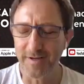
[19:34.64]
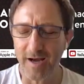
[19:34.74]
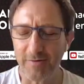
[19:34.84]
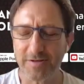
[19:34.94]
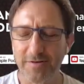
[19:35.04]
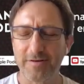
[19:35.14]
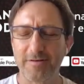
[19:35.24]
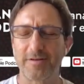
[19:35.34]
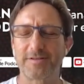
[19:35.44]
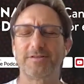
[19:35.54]
was, yeah, I was
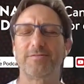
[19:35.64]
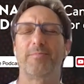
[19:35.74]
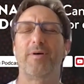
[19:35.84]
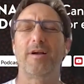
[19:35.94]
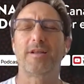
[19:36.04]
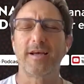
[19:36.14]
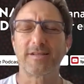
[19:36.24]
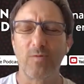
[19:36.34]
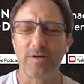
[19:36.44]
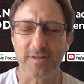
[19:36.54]
heard listening to a
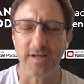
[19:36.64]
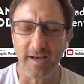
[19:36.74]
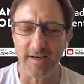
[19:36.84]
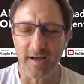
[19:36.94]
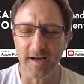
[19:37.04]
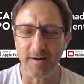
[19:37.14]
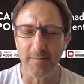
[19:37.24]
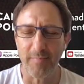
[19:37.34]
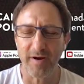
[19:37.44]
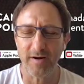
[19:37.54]
podcast once, and
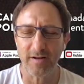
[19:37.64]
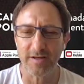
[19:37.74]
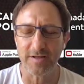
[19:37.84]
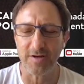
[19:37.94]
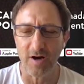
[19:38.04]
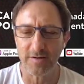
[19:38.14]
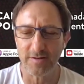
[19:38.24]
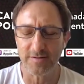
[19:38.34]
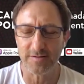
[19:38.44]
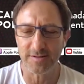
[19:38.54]
uh, apparently
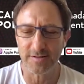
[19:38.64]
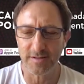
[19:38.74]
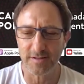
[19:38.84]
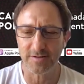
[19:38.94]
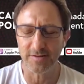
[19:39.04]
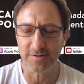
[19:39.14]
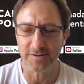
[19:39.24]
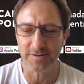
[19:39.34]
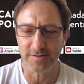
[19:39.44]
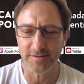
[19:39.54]
doctors,
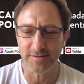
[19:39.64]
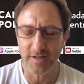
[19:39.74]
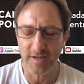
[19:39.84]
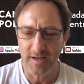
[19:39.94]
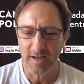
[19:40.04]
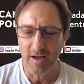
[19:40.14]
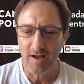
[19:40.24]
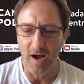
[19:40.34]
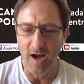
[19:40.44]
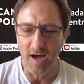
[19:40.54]
surgeons
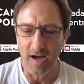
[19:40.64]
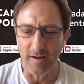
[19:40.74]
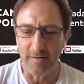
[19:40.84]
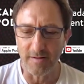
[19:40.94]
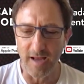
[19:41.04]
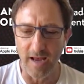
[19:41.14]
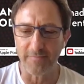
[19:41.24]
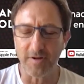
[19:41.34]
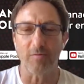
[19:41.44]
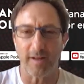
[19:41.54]
uh,
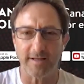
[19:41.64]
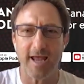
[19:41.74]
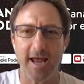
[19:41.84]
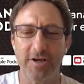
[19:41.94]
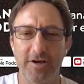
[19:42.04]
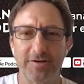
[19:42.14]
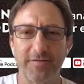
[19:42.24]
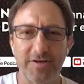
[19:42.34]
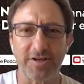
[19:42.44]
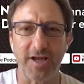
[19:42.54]
have, you know, like ten
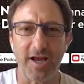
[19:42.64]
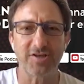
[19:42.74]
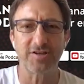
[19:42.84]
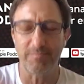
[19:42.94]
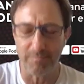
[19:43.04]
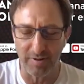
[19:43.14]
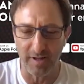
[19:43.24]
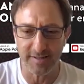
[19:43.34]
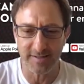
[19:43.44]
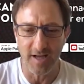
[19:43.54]
years of education
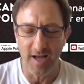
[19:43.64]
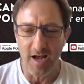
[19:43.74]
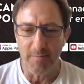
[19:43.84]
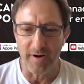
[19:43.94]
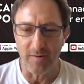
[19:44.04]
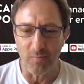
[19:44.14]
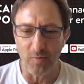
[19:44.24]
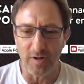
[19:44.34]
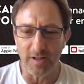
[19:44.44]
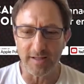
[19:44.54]
plus, but
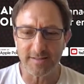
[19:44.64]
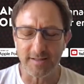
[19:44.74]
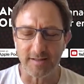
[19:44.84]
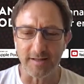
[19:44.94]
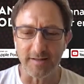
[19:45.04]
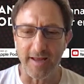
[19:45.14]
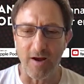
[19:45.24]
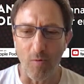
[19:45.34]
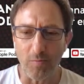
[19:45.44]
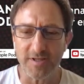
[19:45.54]
realistically,
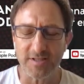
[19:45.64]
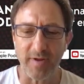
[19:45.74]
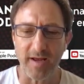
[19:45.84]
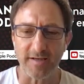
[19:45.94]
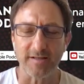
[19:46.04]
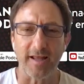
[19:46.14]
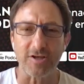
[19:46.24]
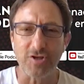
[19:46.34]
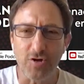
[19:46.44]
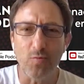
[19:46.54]
they only spend
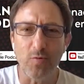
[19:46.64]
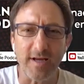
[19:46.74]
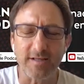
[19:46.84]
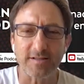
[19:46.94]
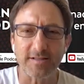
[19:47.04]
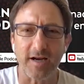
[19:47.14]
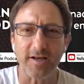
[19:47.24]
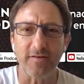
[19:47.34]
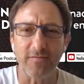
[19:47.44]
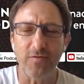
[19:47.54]
like two weeks
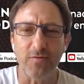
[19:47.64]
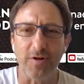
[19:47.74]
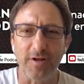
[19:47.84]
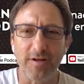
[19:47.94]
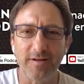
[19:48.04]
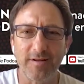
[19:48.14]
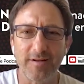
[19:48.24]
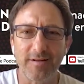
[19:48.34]
studying food.